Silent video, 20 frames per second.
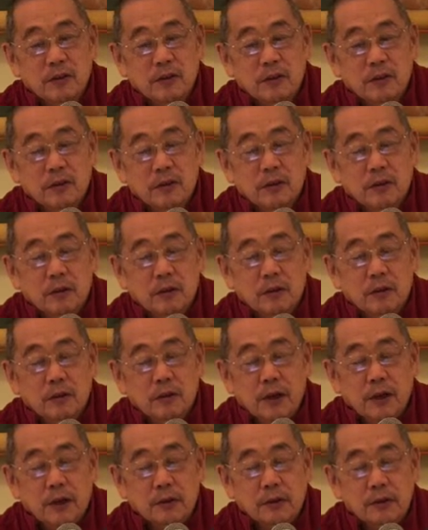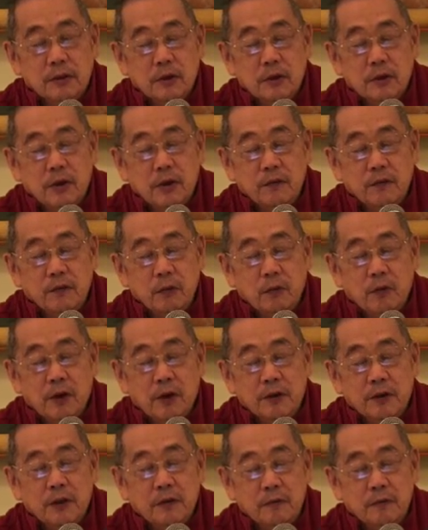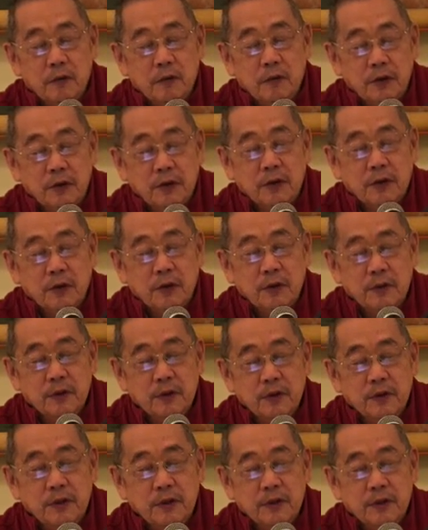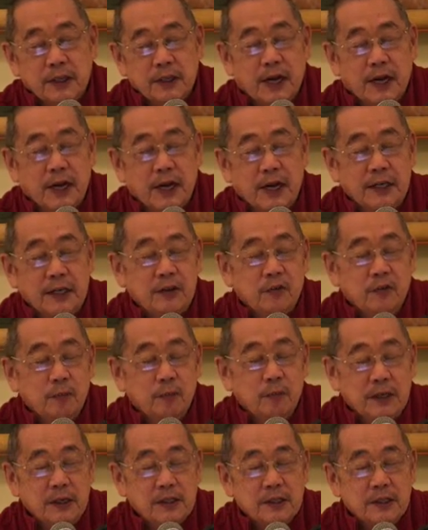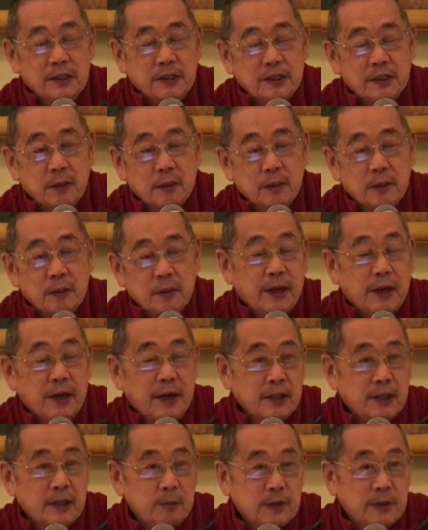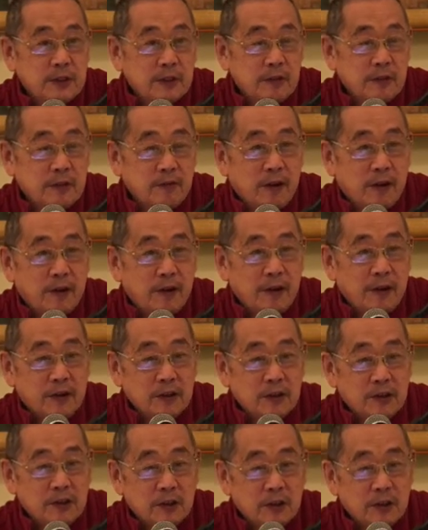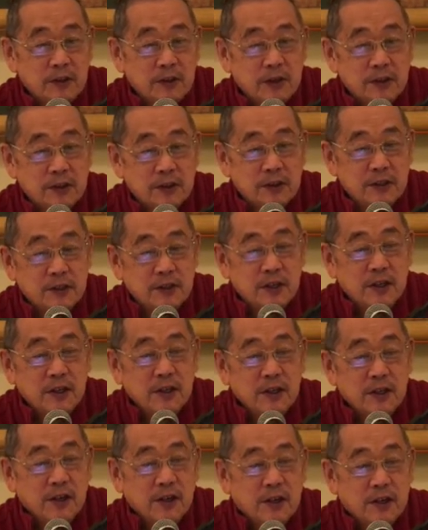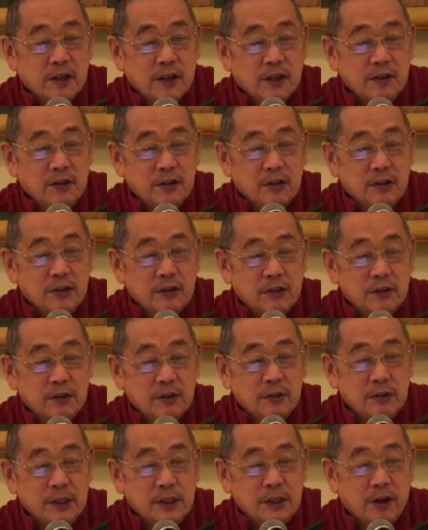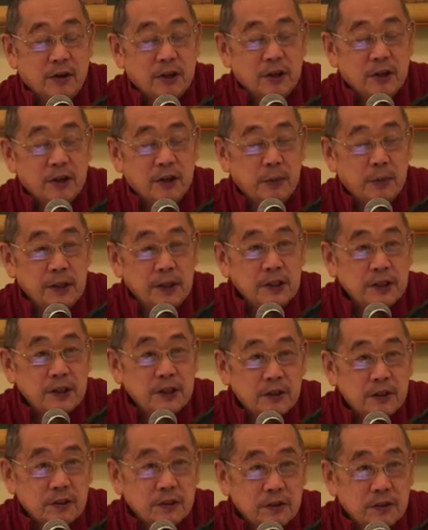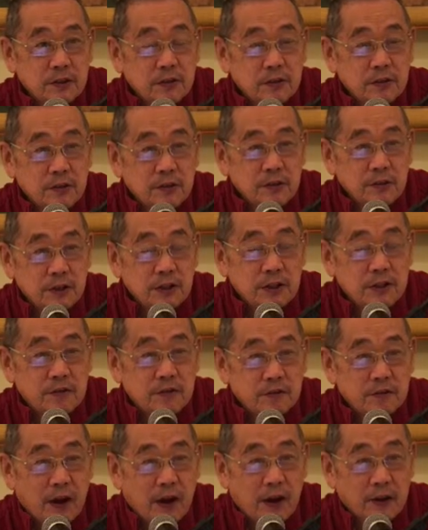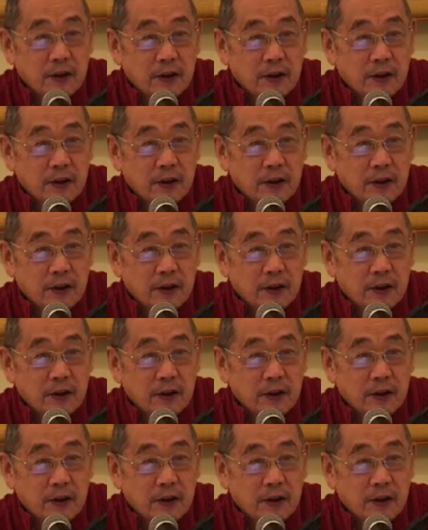Yeah, so if you want a devotee community kind of based on some of the aspects of Varnashram, yes, you can do the occupational duties fine,